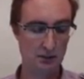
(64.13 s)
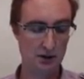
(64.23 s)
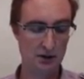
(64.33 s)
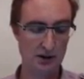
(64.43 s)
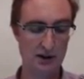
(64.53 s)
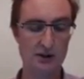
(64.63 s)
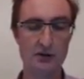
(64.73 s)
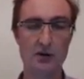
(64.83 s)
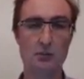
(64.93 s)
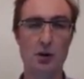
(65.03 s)
which stands
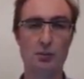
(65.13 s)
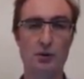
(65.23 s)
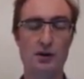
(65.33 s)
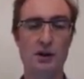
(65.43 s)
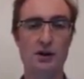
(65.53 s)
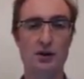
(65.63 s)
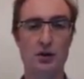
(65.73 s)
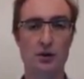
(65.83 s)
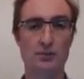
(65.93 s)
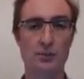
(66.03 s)
for Remote Procedure
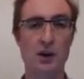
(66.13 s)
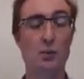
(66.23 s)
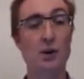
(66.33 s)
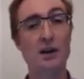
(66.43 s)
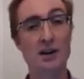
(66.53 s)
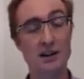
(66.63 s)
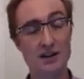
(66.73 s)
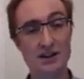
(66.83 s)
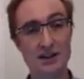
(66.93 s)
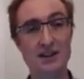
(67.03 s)
Call. We haven't
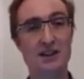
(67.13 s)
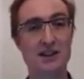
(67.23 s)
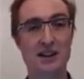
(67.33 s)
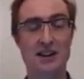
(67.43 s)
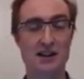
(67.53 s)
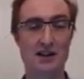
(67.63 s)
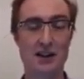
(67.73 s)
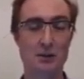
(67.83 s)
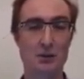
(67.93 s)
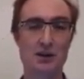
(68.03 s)
actually seen the DNS
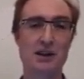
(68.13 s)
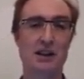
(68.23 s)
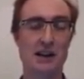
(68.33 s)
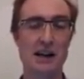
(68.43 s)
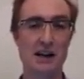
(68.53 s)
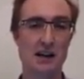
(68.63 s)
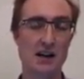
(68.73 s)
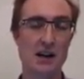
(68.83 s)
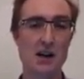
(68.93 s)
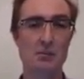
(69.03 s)
yet, we'll see it later,
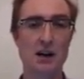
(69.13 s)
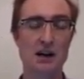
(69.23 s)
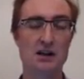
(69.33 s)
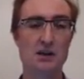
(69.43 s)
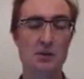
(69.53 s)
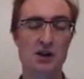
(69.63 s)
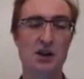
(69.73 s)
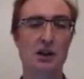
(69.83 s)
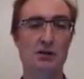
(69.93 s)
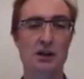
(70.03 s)
but it's the
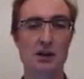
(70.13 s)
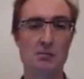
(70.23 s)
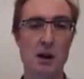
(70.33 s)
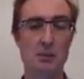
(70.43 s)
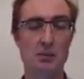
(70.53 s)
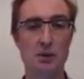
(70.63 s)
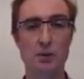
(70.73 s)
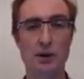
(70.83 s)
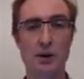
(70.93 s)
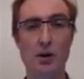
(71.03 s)
machinery that maps
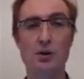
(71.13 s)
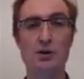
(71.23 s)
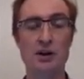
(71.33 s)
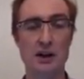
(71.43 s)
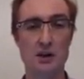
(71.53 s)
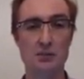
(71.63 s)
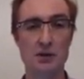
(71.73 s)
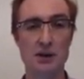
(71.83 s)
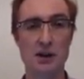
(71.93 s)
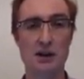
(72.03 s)
between host
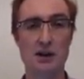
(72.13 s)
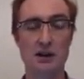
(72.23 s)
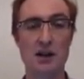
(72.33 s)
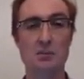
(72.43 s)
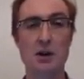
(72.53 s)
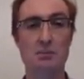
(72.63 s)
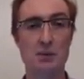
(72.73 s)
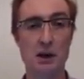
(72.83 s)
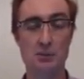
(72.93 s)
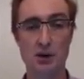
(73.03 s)
names like
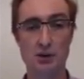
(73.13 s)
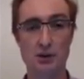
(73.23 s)
www.uw.edu